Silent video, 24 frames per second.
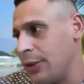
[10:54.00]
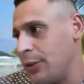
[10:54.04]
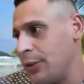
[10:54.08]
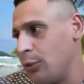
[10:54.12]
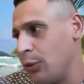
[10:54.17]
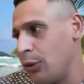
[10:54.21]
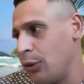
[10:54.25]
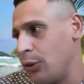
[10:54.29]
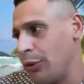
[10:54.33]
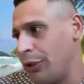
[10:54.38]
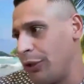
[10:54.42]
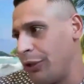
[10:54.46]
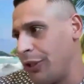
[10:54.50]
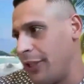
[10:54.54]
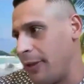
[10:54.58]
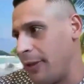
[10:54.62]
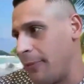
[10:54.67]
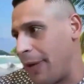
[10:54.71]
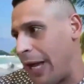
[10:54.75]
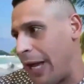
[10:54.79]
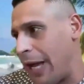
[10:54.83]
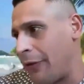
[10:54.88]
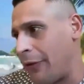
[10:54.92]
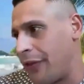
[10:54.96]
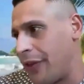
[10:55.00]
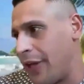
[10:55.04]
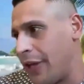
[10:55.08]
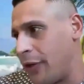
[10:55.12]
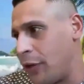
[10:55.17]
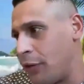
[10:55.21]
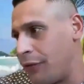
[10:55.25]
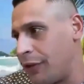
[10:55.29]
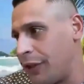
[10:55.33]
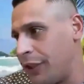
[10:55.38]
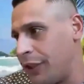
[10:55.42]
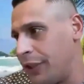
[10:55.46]
We're really about that
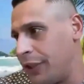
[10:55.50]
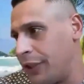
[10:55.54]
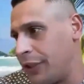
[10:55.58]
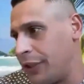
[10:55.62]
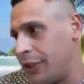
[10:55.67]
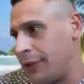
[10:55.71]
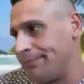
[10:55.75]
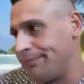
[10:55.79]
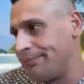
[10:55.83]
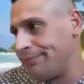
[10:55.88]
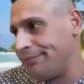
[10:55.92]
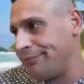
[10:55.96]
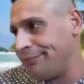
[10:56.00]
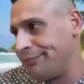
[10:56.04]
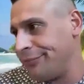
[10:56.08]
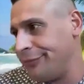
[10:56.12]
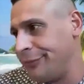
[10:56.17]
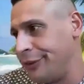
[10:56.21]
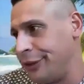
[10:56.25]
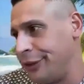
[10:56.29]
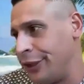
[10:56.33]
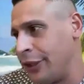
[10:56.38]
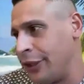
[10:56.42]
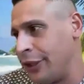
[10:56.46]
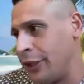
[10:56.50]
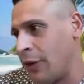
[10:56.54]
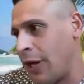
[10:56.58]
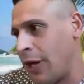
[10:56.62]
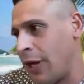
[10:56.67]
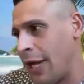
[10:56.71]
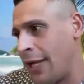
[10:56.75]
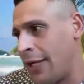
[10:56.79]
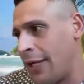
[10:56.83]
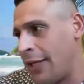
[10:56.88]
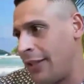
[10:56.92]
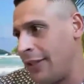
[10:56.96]
over here. You know,
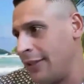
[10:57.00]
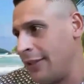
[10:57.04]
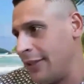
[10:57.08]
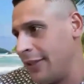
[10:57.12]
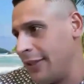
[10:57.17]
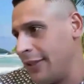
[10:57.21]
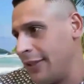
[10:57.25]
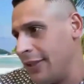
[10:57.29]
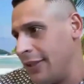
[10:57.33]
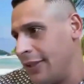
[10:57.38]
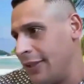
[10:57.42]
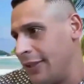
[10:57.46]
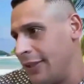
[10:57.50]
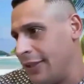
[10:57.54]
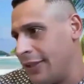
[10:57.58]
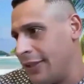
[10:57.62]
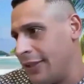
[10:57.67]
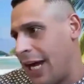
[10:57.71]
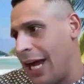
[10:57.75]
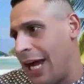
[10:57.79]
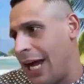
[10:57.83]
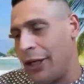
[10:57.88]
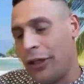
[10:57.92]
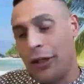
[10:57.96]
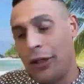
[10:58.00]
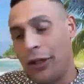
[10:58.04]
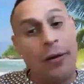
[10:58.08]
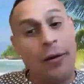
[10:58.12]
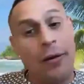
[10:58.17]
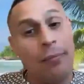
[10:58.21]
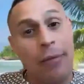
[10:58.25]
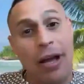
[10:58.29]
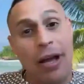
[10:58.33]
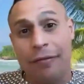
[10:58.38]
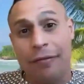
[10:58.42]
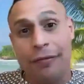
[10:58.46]
I grew up,
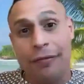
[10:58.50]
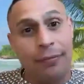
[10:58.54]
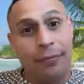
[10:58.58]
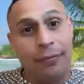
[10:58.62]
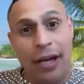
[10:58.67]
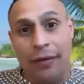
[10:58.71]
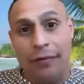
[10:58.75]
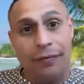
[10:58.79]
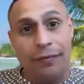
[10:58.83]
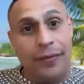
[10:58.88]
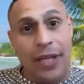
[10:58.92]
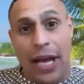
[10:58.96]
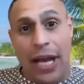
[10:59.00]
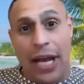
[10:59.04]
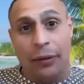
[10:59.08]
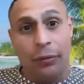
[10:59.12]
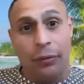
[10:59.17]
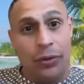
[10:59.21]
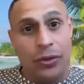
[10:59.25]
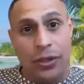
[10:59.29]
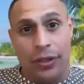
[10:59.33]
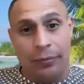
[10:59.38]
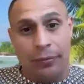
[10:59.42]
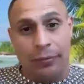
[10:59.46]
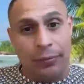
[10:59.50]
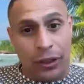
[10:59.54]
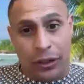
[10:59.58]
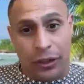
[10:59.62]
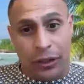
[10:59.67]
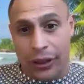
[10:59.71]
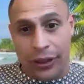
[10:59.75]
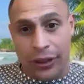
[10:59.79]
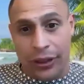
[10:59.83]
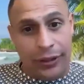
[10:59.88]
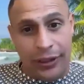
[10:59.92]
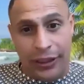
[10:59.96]
my dad was an
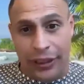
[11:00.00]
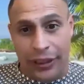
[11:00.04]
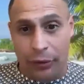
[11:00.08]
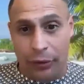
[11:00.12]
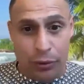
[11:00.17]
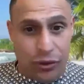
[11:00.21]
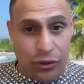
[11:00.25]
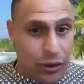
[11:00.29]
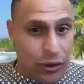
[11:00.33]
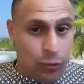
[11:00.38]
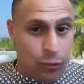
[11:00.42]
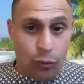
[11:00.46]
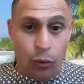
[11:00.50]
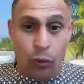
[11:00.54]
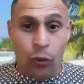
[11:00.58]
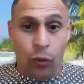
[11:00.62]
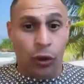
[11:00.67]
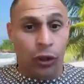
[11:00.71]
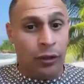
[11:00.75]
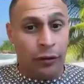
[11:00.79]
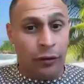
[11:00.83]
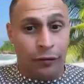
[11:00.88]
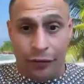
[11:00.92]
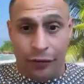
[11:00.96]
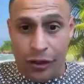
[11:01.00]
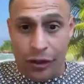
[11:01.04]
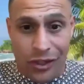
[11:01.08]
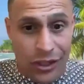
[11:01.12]
immigrant. He was in war for